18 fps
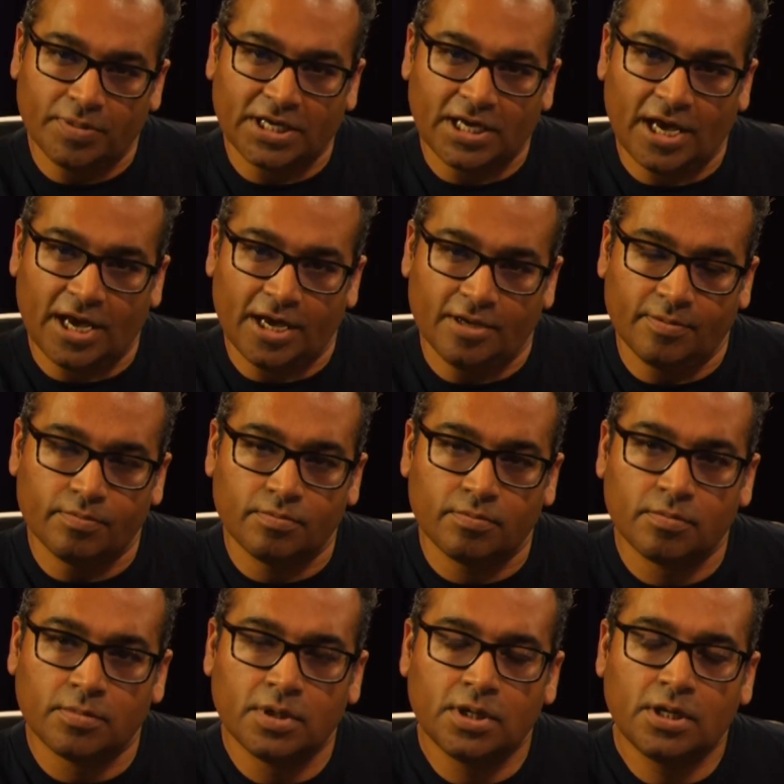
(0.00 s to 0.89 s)
became.
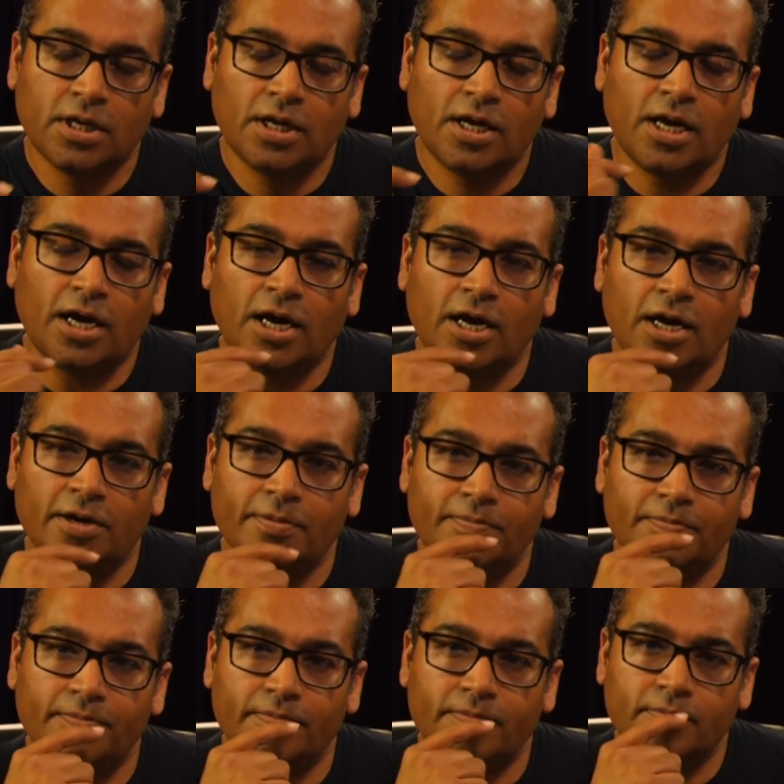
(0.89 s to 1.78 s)

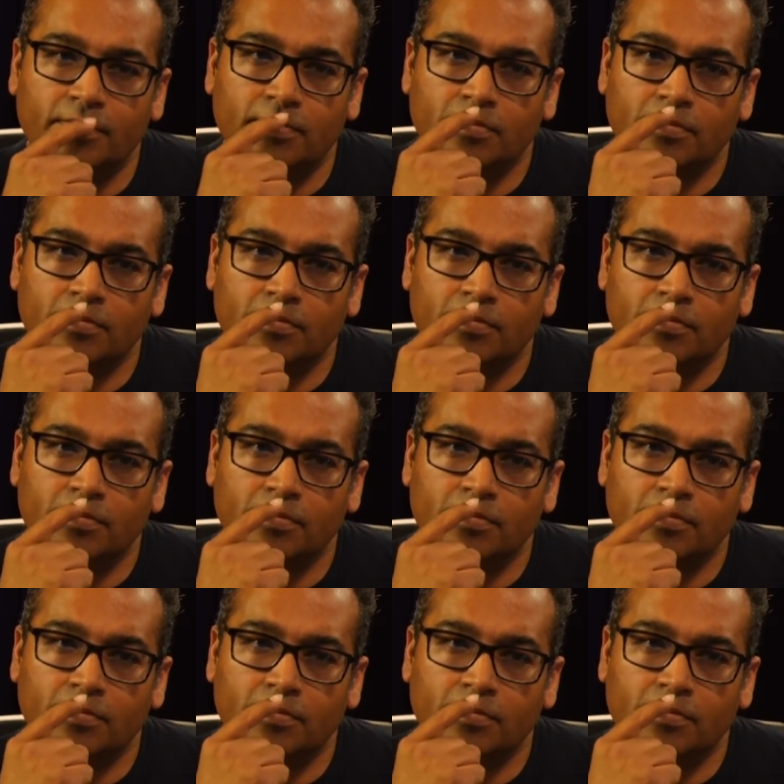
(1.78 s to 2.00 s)
Um,